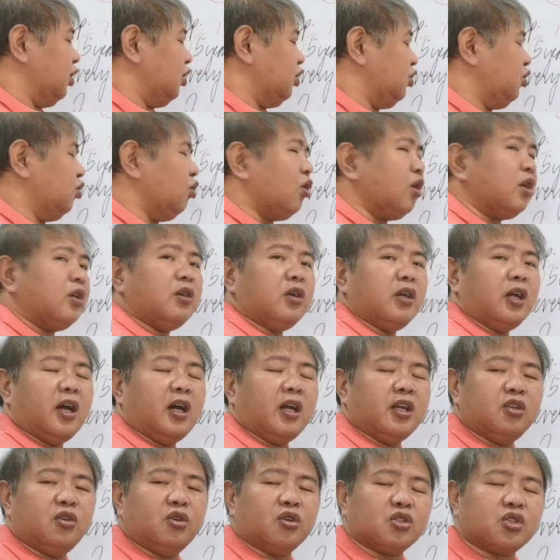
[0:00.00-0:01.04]

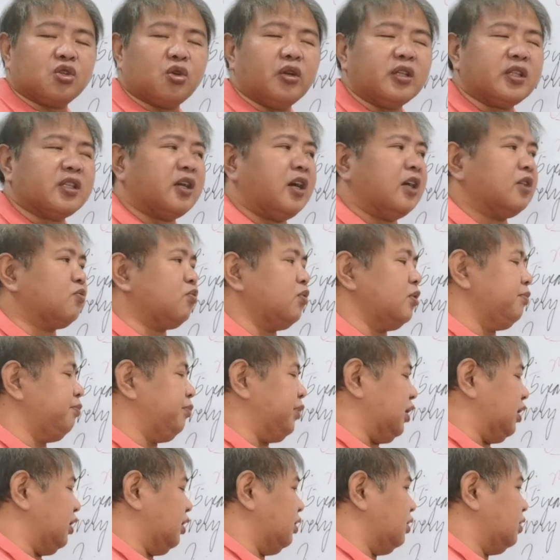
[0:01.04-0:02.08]
Your shortcut would
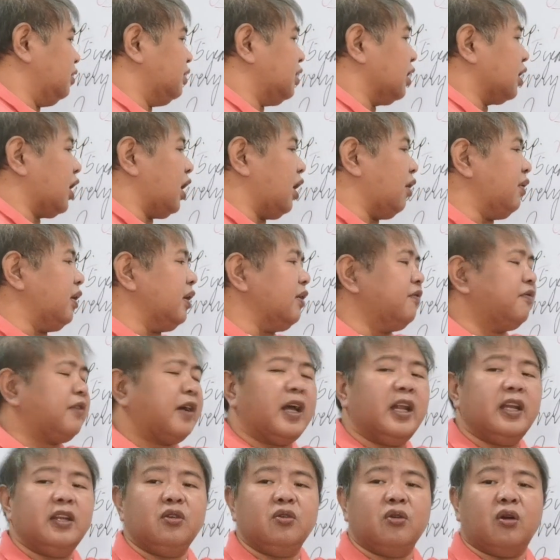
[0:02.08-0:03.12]
be the carrying
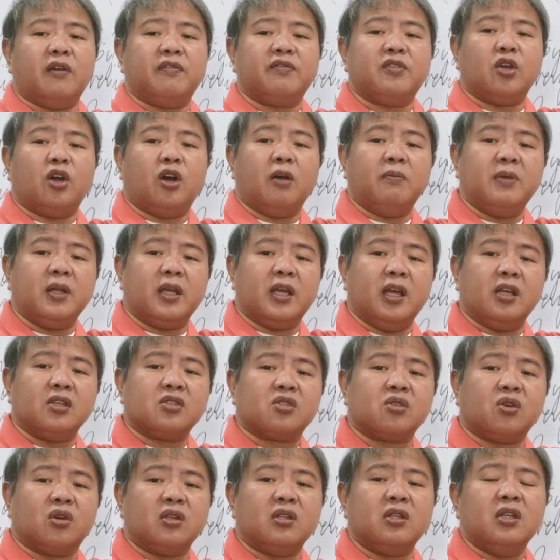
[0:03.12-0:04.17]
value of the
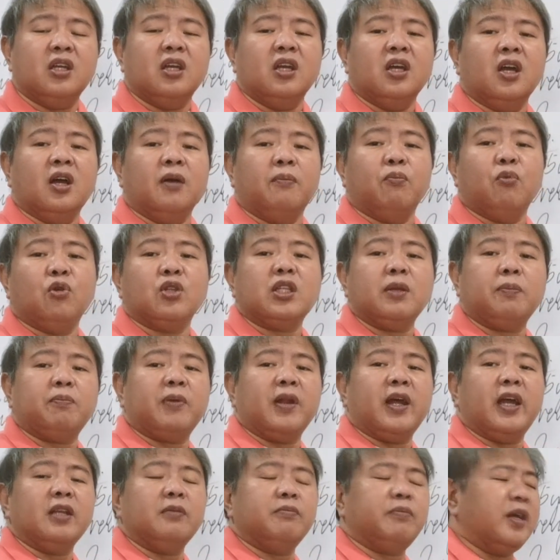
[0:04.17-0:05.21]
obligation
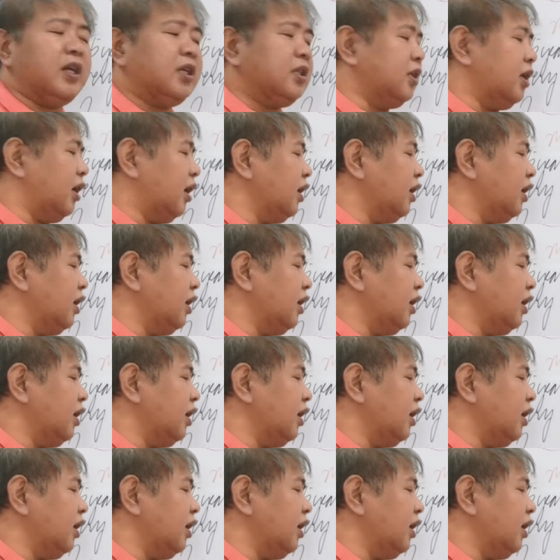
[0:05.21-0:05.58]
multiplied by